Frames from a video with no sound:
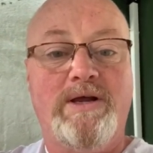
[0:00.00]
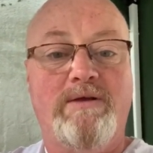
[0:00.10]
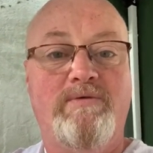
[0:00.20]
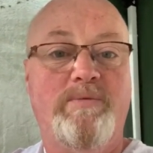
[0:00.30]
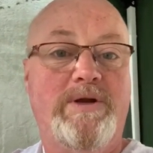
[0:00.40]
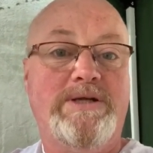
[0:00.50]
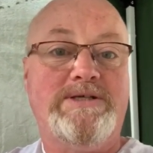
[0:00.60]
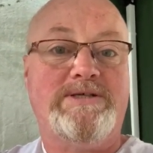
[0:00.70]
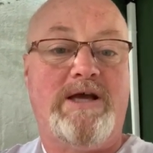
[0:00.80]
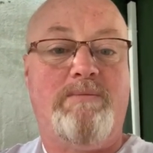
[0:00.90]

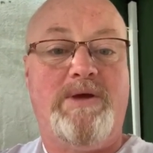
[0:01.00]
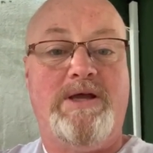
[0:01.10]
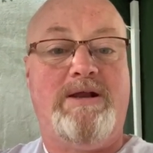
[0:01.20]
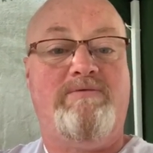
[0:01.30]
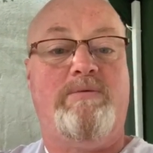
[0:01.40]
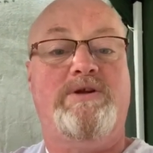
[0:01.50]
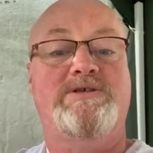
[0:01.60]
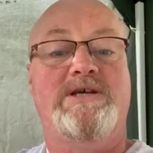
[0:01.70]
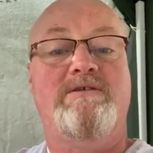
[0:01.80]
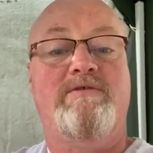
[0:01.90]
everybody's happy and
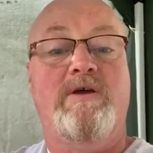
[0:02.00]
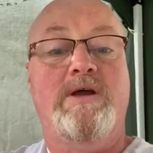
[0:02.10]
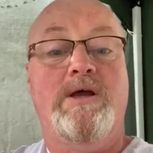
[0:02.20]
everybody's safe.